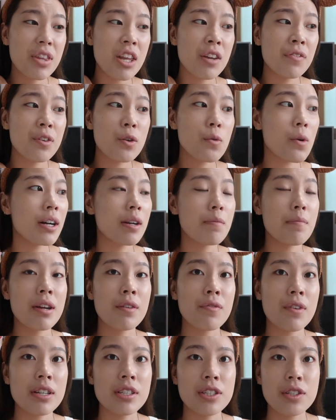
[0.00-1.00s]
If you want to
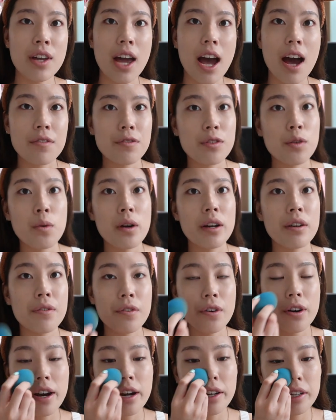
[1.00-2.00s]
make friends, you have to work
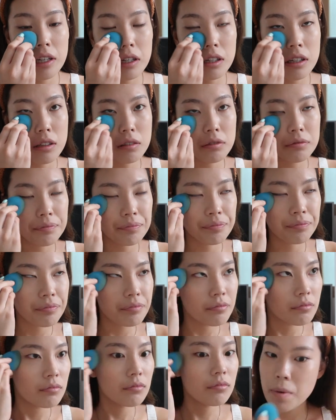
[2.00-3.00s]
for it.
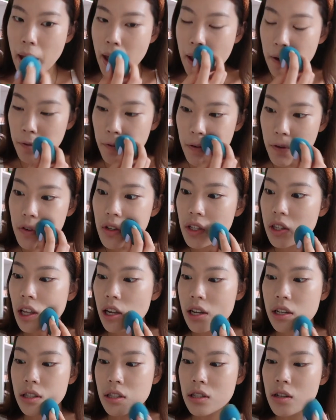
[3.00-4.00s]
But if you would
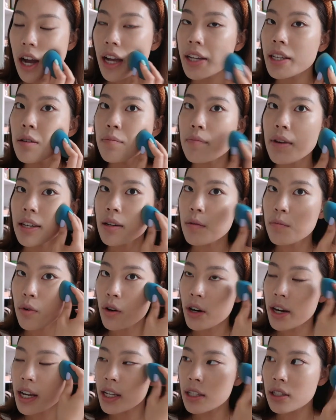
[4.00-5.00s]
like to, I can make a
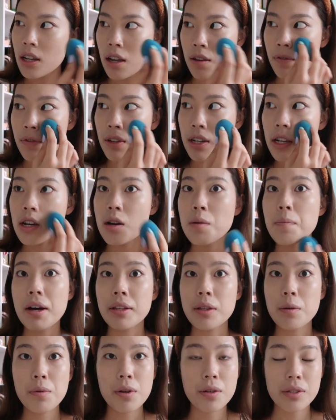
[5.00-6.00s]
more in-depth video
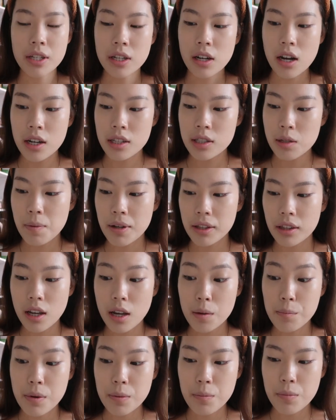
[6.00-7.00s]
about the pros and cons about
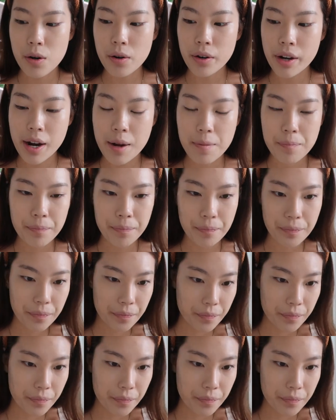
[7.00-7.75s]
the EPIK program.